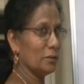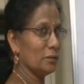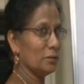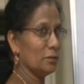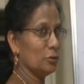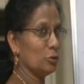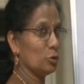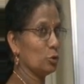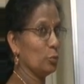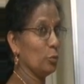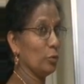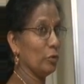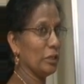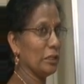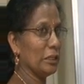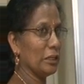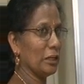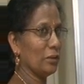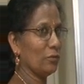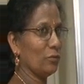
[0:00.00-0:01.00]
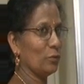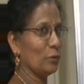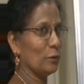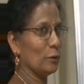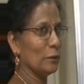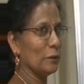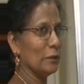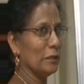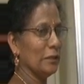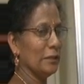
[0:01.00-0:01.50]
you should be very careful.
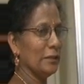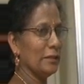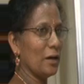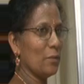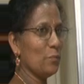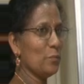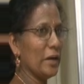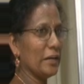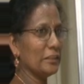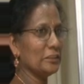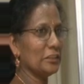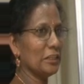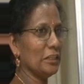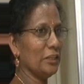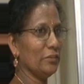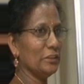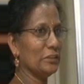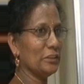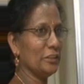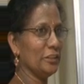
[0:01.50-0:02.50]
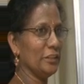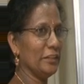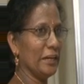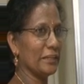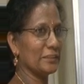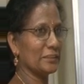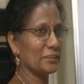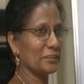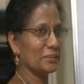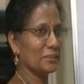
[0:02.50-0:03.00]
M actually with
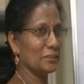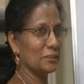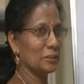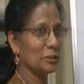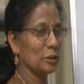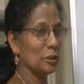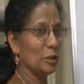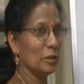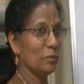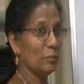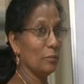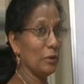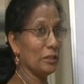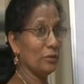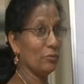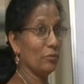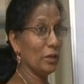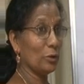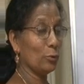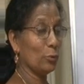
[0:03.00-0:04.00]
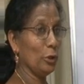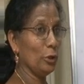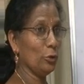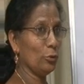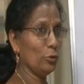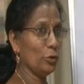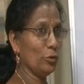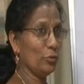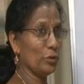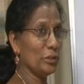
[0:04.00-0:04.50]
dx, but we are going to
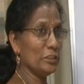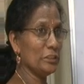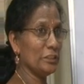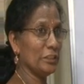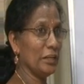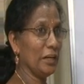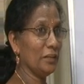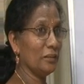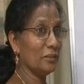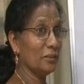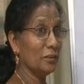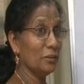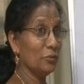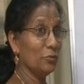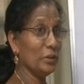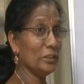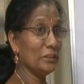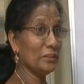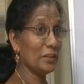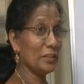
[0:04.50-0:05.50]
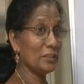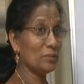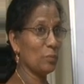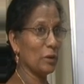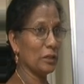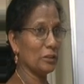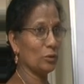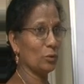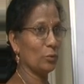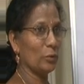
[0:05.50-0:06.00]
differentiate with
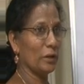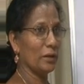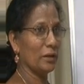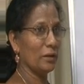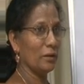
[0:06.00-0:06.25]
respect to y,